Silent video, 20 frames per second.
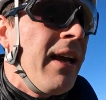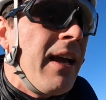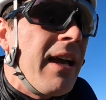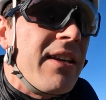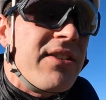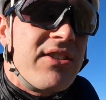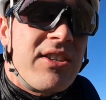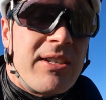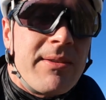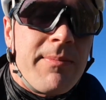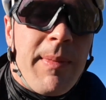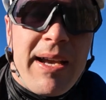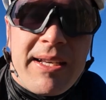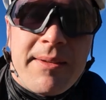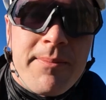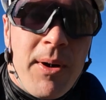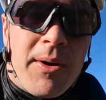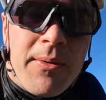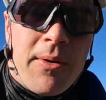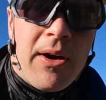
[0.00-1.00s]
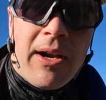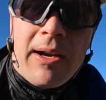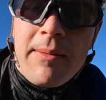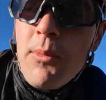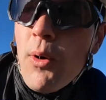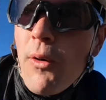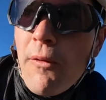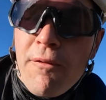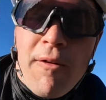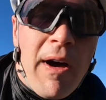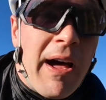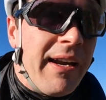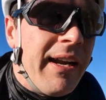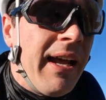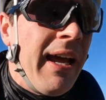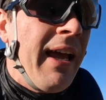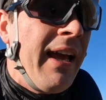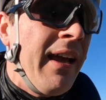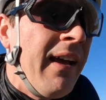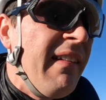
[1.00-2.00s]
it just makes my riding more fun.
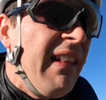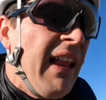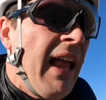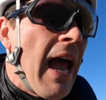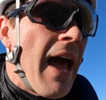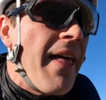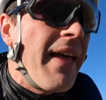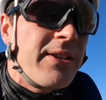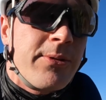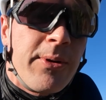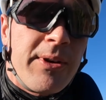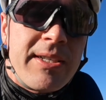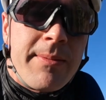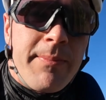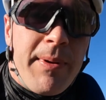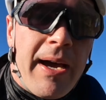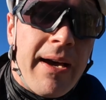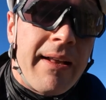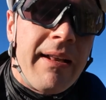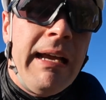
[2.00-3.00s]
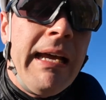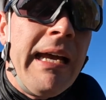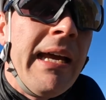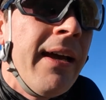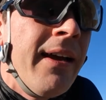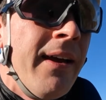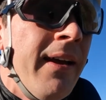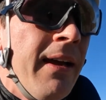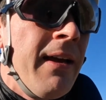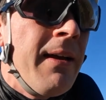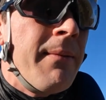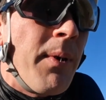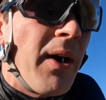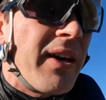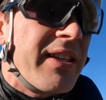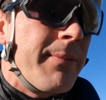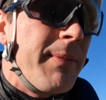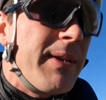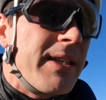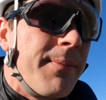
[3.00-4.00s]
And that's what it's about.
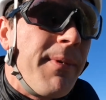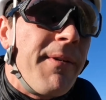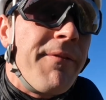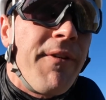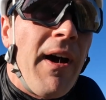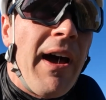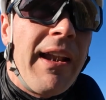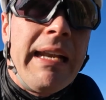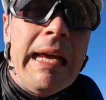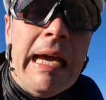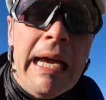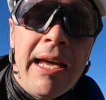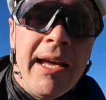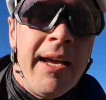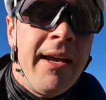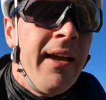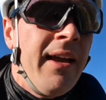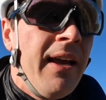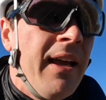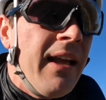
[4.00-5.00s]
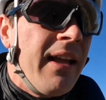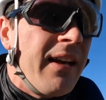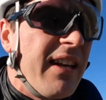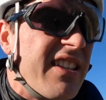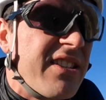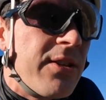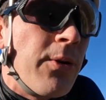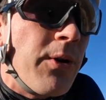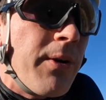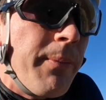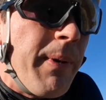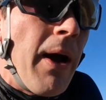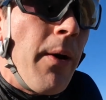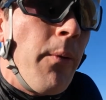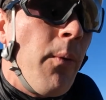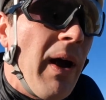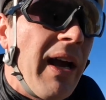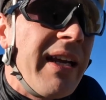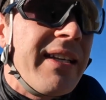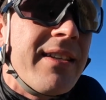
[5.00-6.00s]
Bikes are meant to be fun. Let's talk
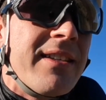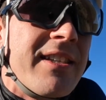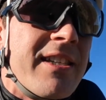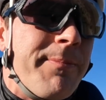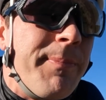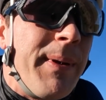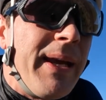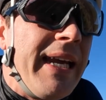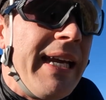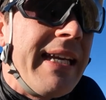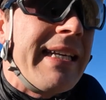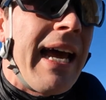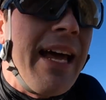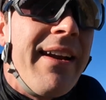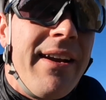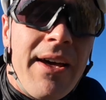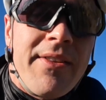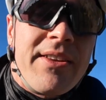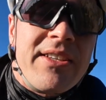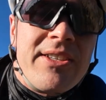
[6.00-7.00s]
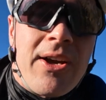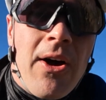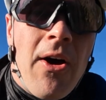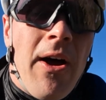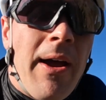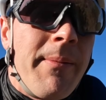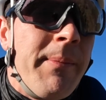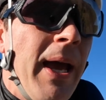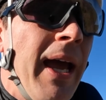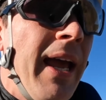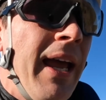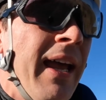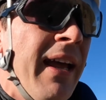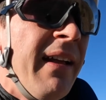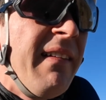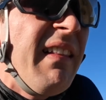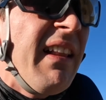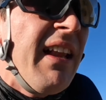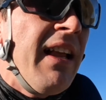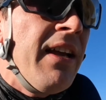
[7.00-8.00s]
about weight and speed another time.
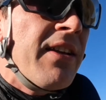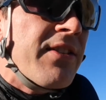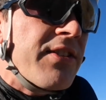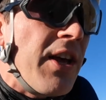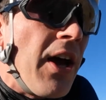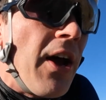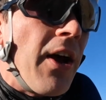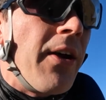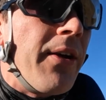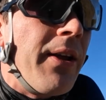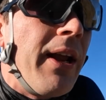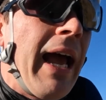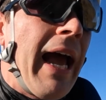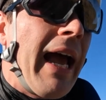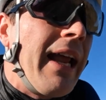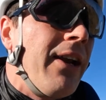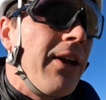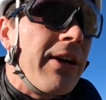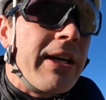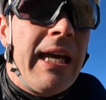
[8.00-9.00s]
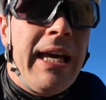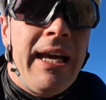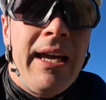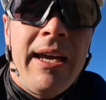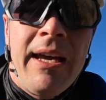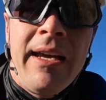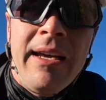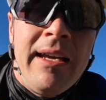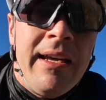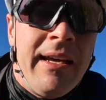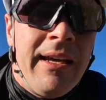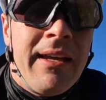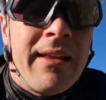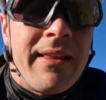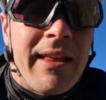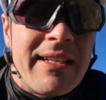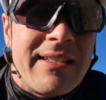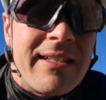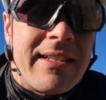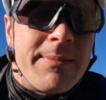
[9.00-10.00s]
So hey, look,
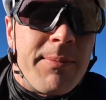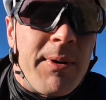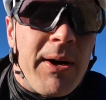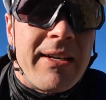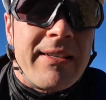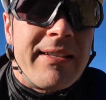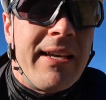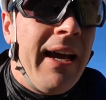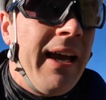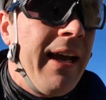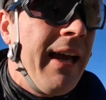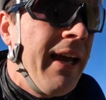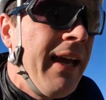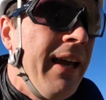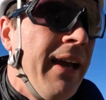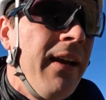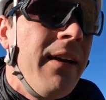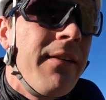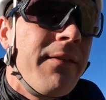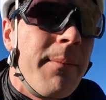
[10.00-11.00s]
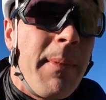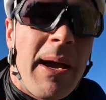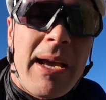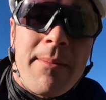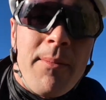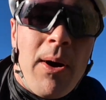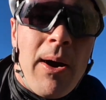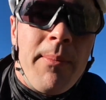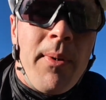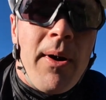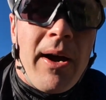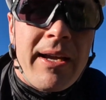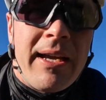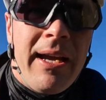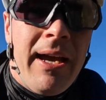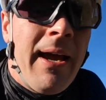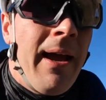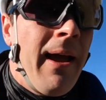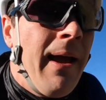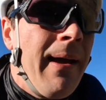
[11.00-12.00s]
thanks disc brakes for making my bike
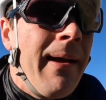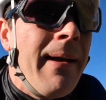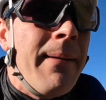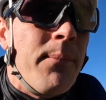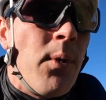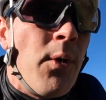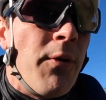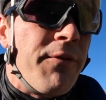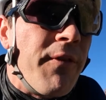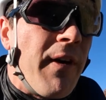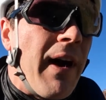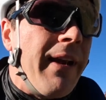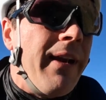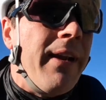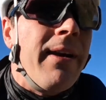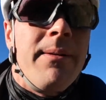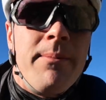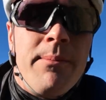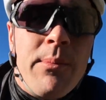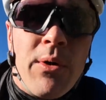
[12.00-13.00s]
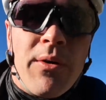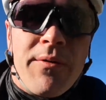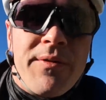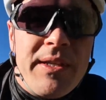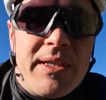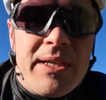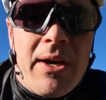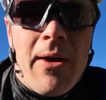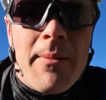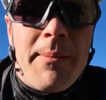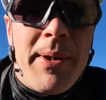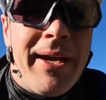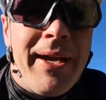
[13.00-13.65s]
more fun more of the time.